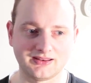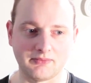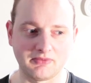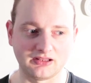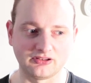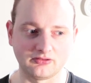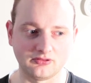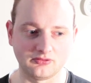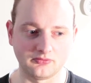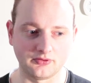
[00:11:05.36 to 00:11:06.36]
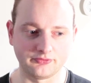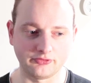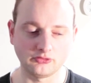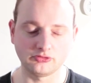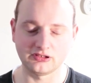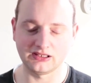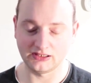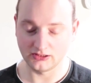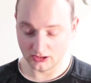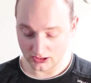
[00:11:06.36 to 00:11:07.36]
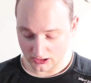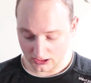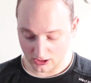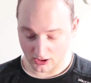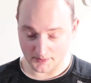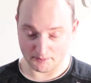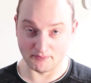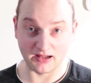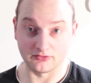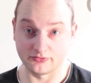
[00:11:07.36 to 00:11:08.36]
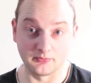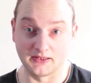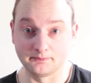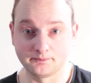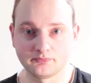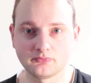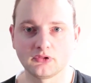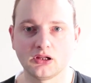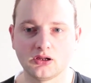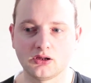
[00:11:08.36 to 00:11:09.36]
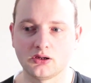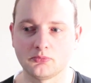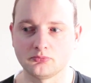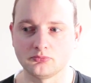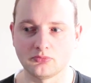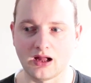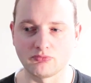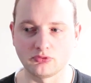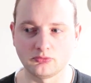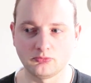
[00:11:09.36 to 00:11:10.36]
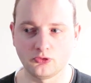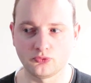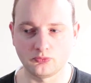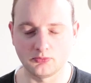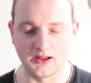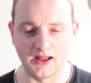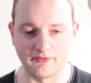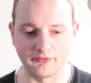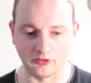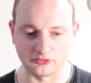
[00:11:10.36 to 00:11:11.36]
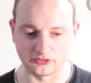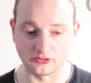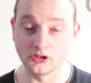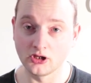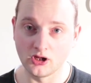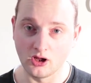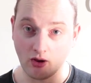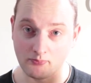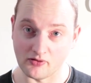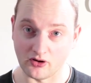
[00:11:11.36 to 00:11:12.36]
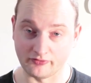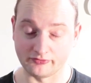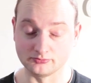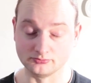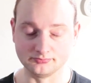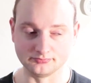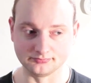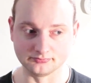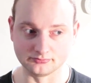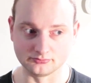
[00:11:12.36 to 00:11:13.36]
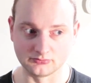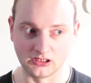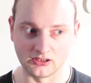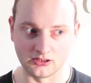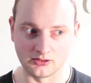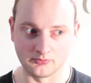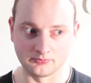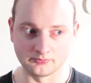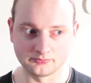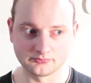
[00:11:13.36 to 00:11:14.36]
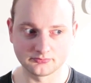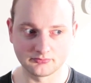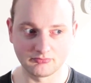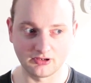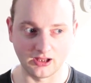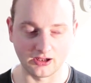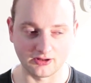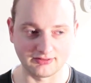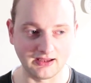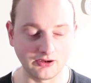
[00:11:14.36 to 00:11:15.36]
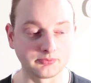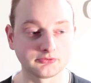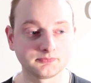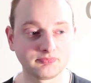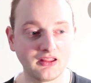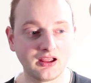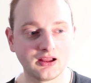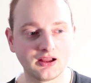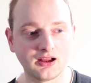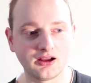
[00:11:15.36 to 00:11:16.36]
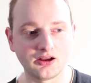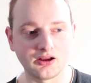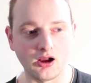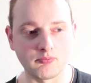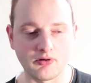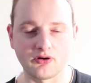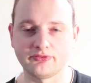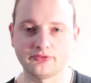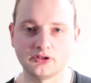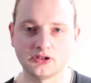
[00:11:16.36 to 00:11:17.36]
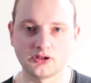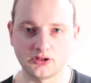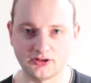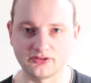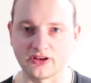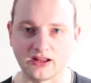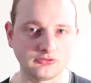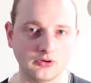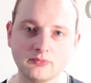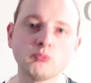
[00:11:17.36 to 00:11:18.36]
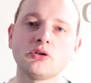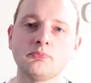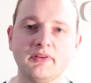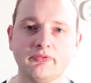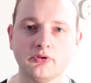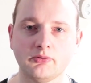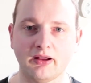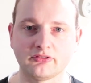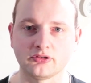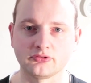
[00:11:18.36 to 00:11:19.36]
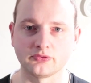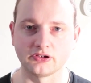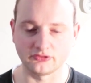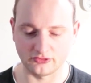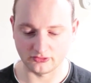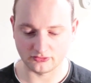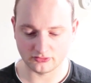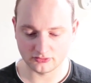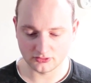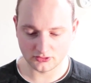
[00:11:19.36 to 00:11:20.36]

that makes it functionally better for me. I would have function above, got the hiccups, above design, so it wouldn't be fully bezel-less, for instance.